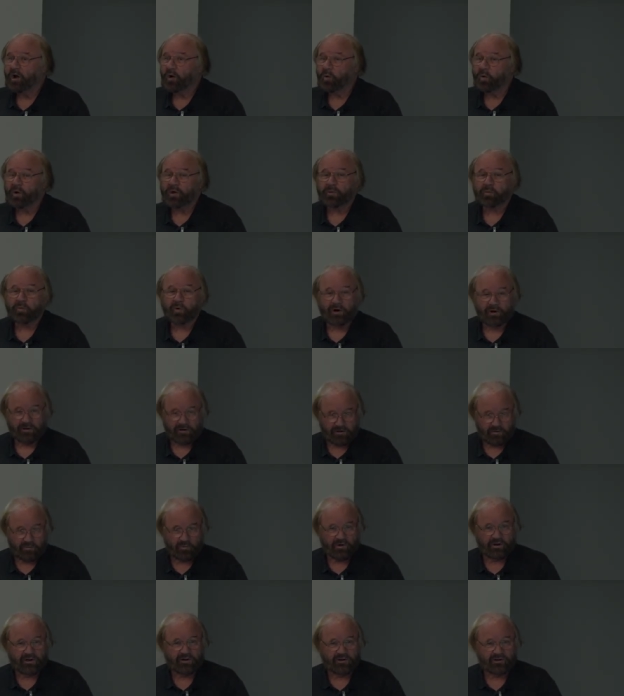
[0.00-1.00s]
with
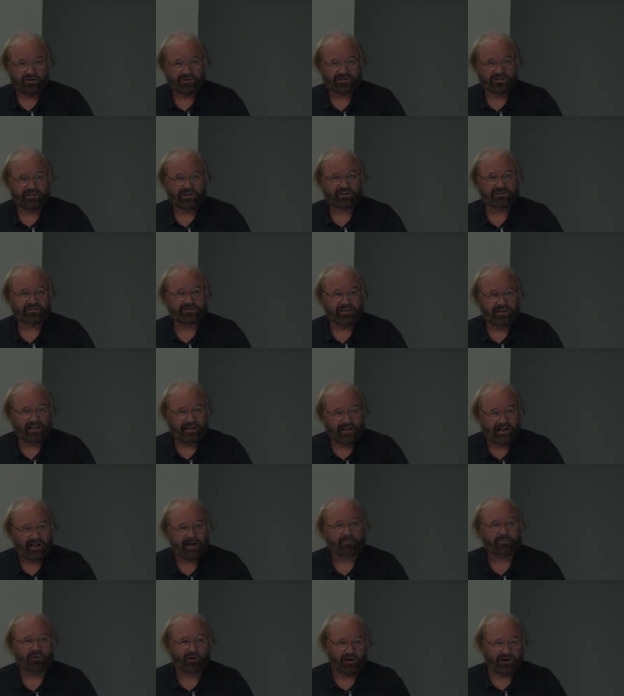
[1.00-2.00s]
what we're going to see as
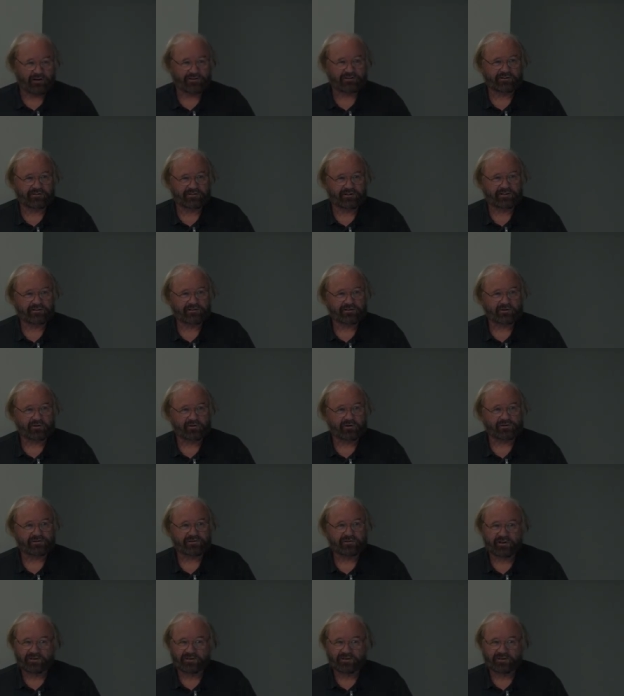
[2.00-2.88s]
elaborated discourse,